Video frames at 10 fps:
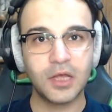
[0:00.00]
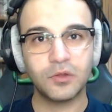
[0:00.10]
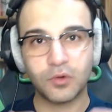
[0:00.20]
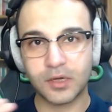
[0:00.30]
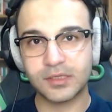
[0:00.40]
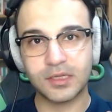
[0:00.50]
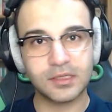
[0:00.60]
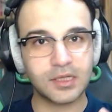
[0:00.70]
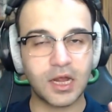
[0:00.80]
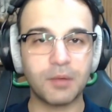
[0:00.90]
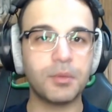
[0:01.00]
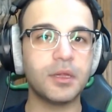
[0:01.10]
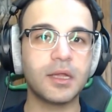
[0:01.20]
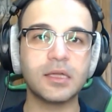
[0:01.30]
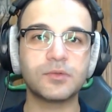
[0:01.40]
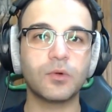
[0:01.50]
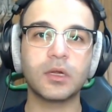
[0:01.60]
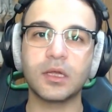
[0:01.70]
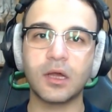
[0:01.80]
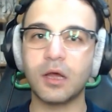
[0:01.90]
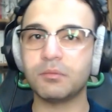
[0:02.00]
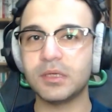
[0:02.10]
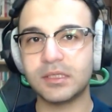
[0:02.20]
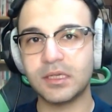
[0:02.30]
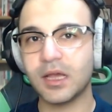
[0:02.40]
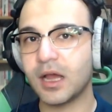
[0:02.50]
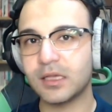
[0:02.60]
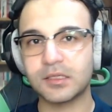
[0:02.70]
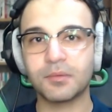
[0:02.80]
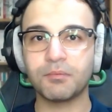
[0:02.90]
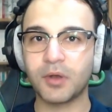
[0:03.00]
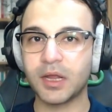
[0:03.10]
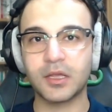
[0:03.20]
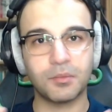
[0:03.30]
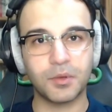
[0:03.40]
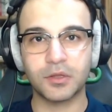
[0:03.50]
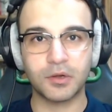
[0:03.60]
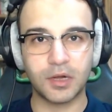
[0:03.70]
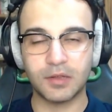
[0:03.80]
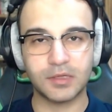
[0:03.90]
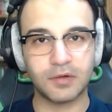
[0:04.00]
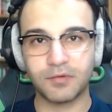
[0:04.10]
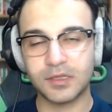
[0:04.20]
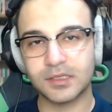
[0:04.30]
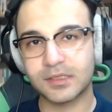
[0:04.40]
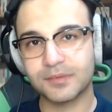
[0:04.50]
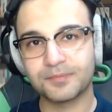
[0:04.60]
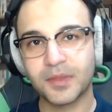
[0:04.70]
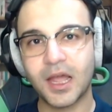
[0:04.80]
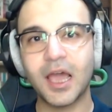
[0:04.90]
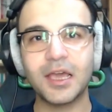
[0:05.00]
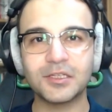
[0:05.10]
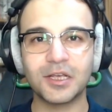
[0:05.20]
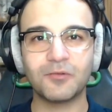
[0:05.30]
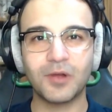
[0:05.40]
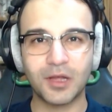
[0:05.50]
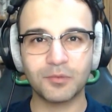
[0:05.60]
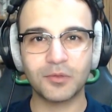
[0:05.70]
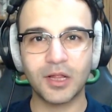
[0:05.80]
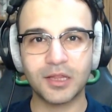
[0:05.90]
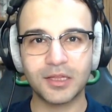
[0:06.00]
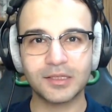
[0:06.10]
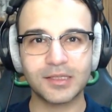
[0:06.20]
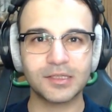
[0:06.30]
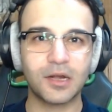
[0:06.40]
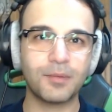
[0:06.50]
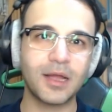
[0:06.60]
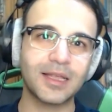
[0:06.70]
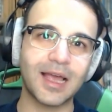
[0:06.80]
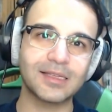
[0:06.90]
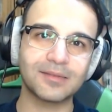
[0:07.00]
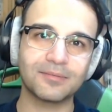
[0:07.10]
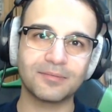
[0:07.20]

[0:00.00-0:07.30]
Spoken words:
Neurosity is a company that's working on BCIs, brain-computer interfaces. Hi AJ, welcome to All Things XR podcast.